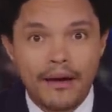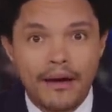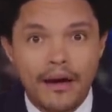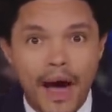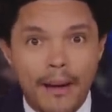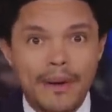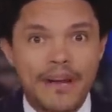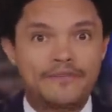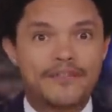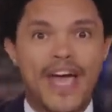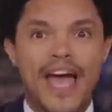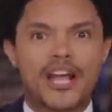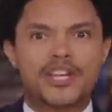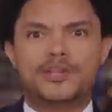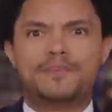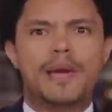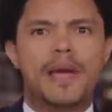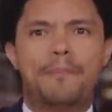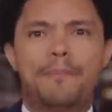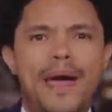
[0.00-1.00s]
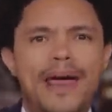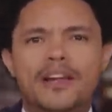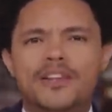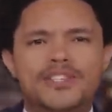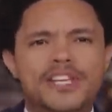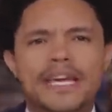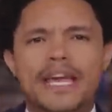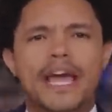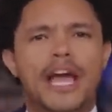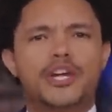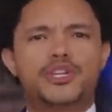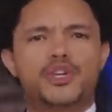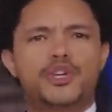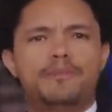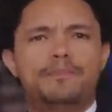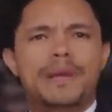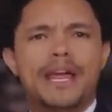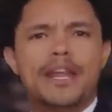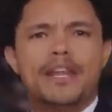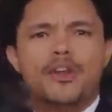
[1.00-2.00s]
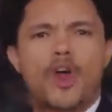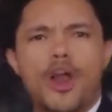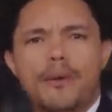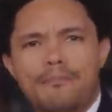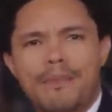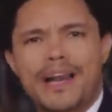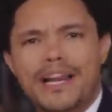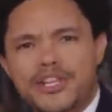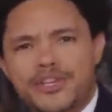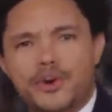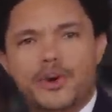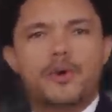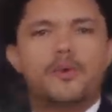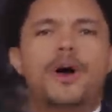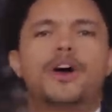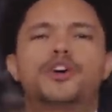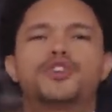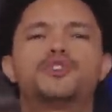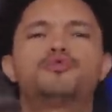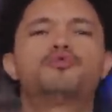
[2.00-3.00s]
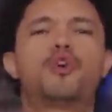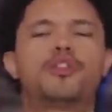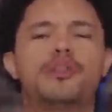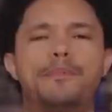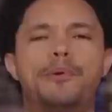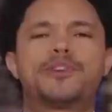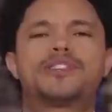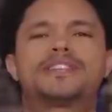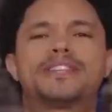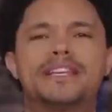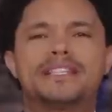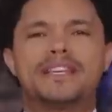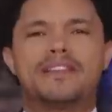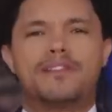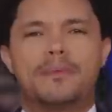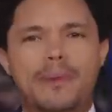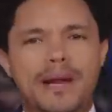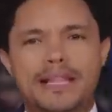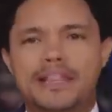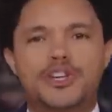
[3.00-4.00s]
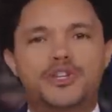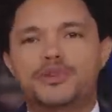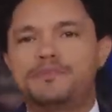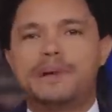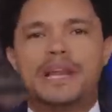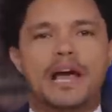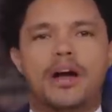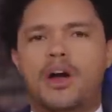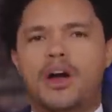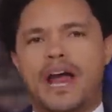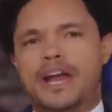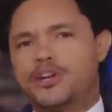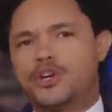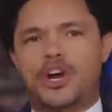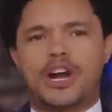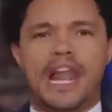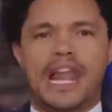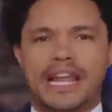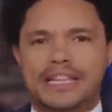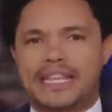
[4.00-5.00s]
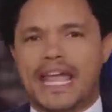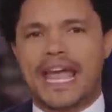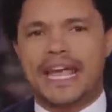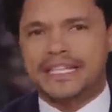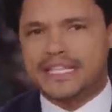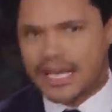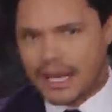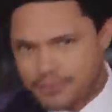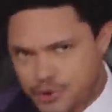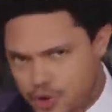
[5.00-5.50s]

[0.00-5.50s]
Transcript: I mean, if there has to be a penalty, it should be a non monetary one because you know the person doesn't have the money. They should be like, all right, you got to lick the ATM